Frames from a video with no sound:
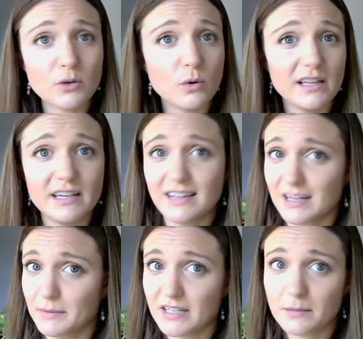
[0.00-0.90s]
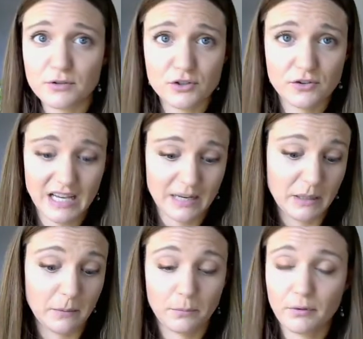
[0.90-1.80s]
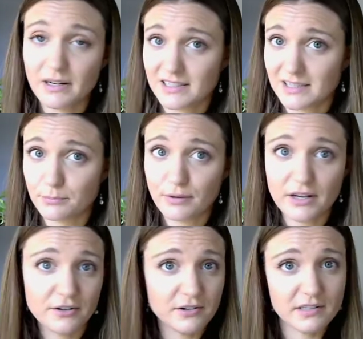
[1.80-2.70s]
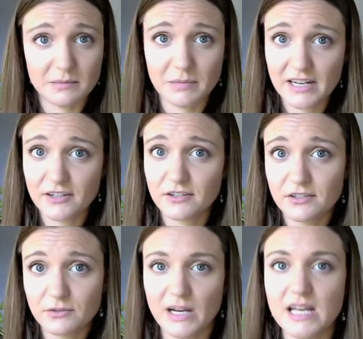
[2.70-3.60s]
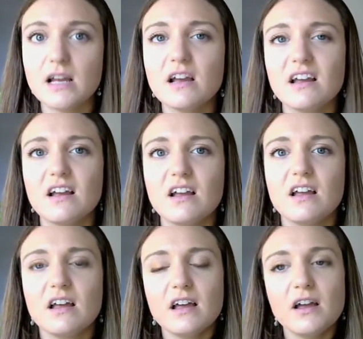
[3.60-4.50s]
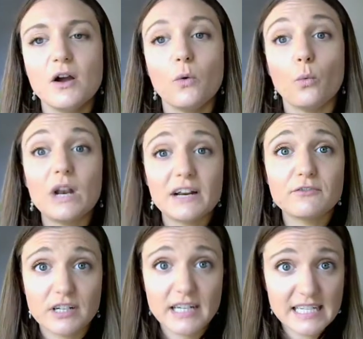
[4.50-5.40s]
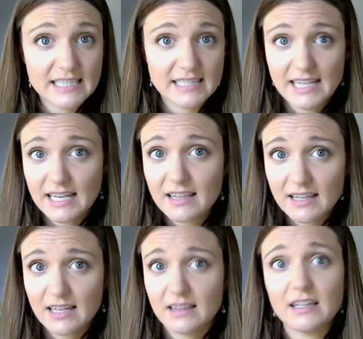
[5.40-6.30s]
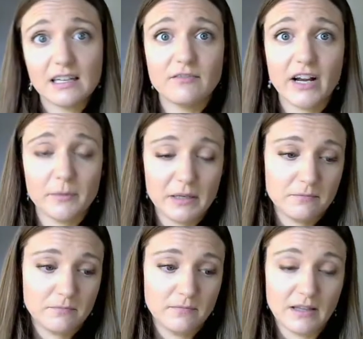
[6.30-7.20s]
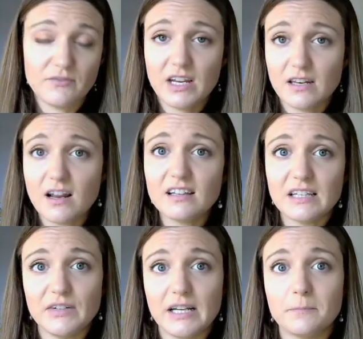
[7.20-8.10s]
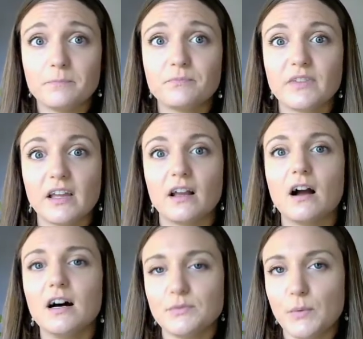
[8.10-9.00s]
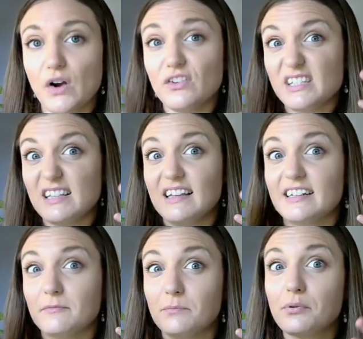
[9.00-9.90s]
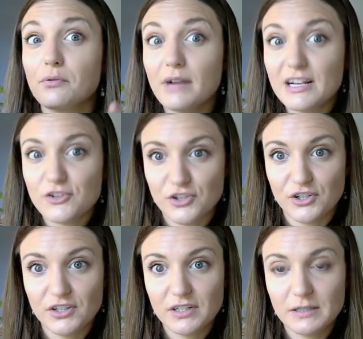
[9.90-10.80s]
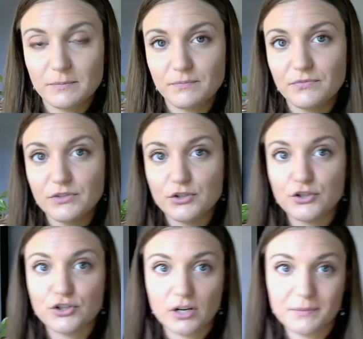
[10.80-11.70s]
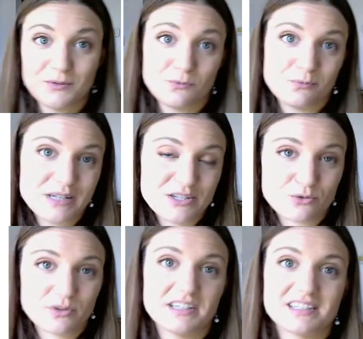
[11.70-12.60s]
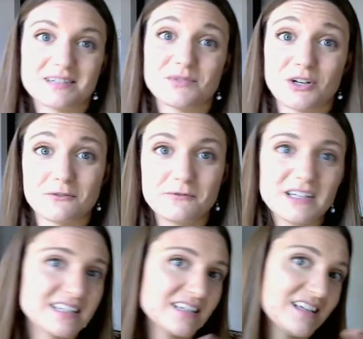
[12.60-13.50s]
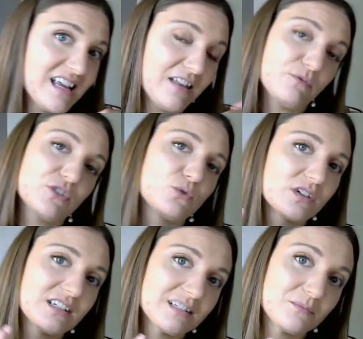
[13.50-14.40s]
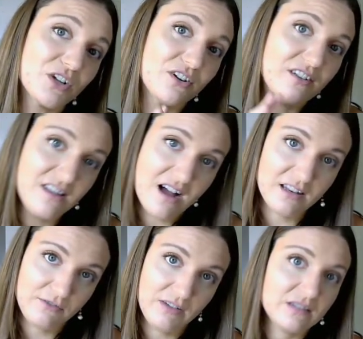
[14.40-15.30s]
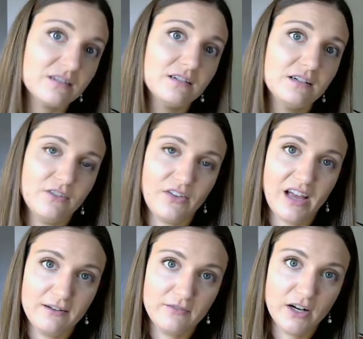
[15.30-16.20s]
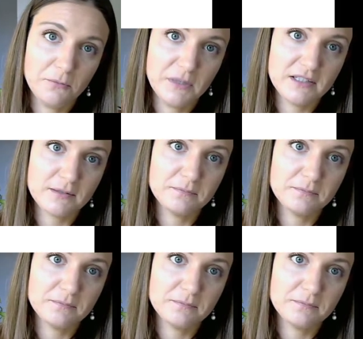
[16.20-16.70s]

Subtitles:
quality, that can be temperature, that can be presence of predators, competitors, right? Whatever it is, anything in the environment, living and non-living, can cause what we call a selective pressure to determine which organisms are fit and which organisms are not fit for that environment.